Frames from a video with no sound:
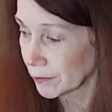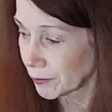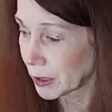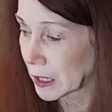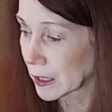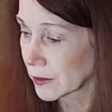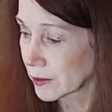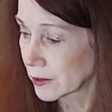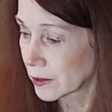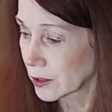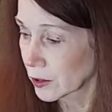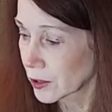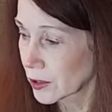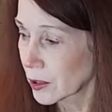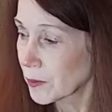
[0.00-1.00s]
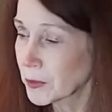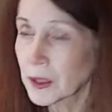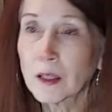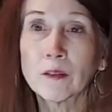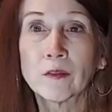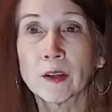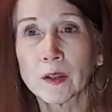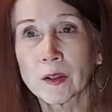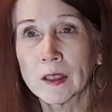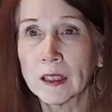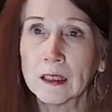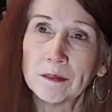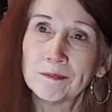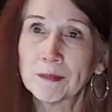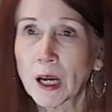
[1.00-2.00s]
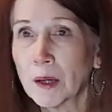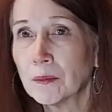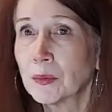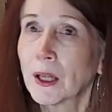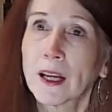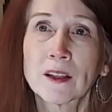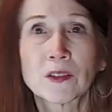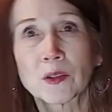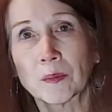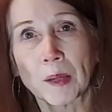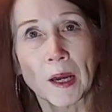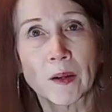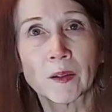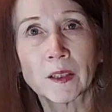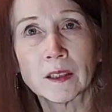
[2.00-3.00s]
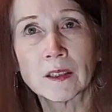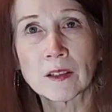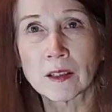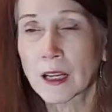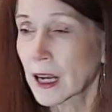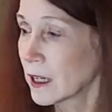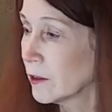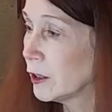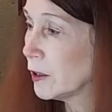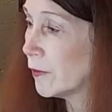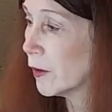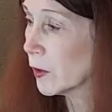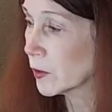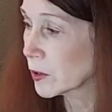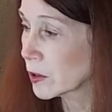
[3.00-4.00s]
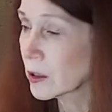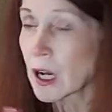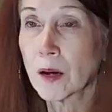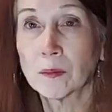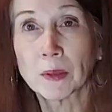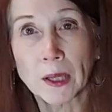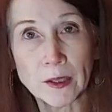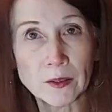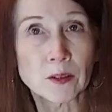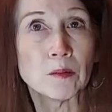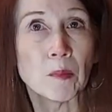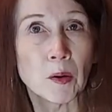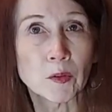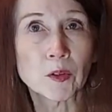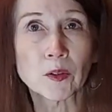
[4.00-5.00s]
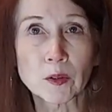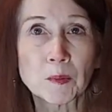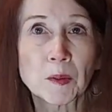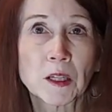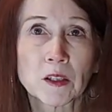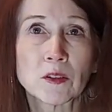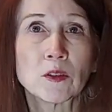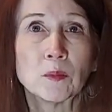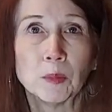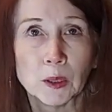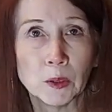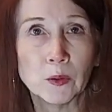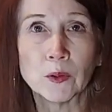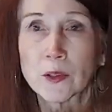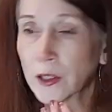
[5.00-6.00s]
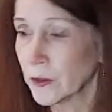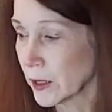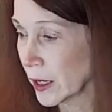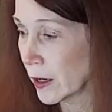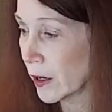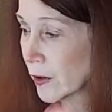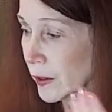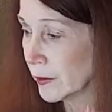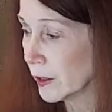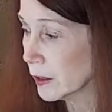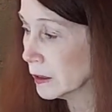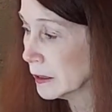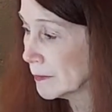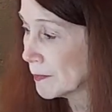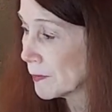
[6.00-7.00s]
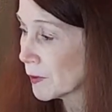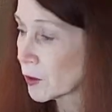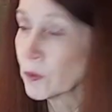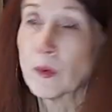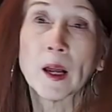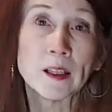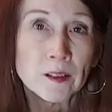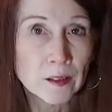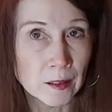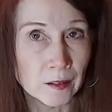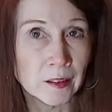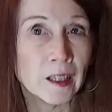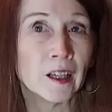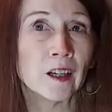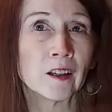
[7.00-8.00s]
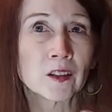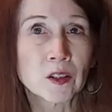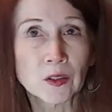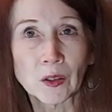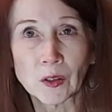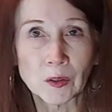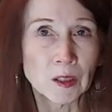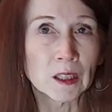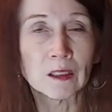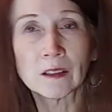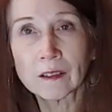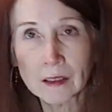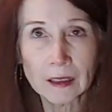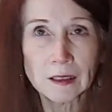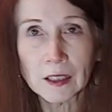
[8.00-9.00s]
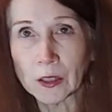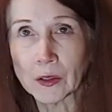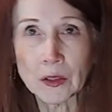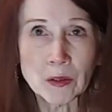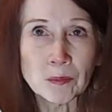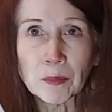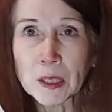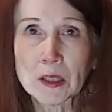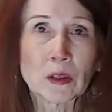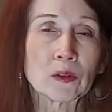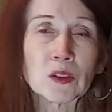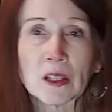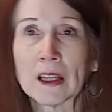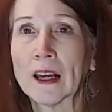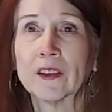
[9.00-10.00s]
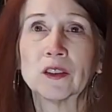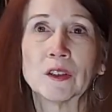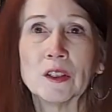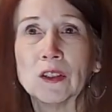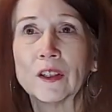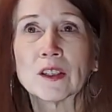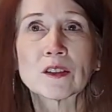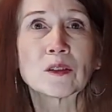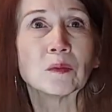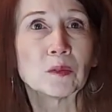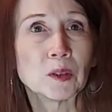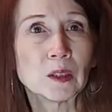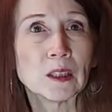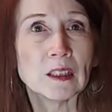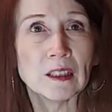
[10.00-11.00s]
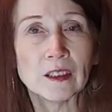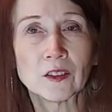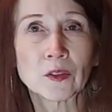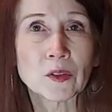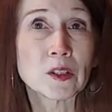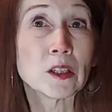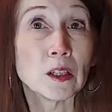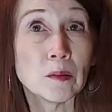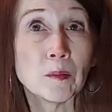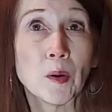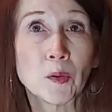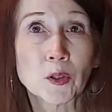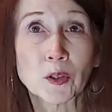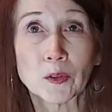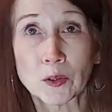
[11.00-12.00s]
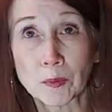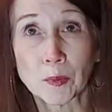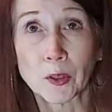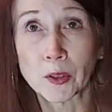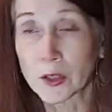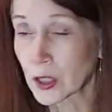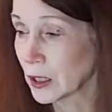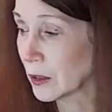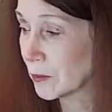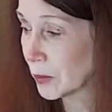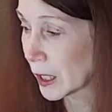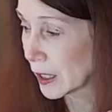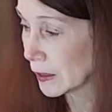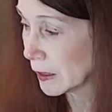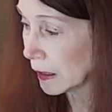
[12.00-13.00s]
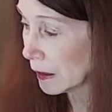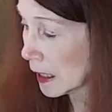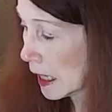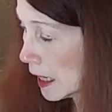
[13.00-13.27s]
because there's something very complex about it. It kind of evokes complex emotions because the blue's in there and the red's in there. So it, you know, you mix those together and you get some really interesting emotions merging and blending.